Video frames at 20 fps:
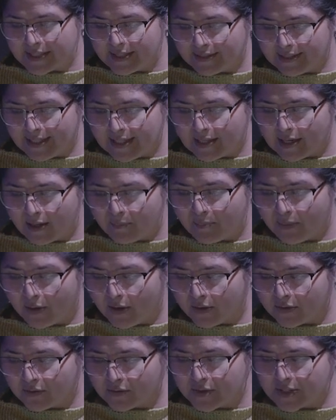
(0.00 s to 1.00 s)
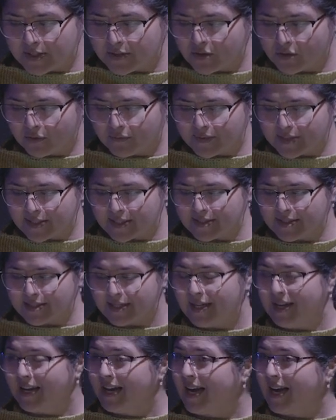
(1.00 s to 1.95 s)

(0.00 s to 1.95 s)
to link up partners and services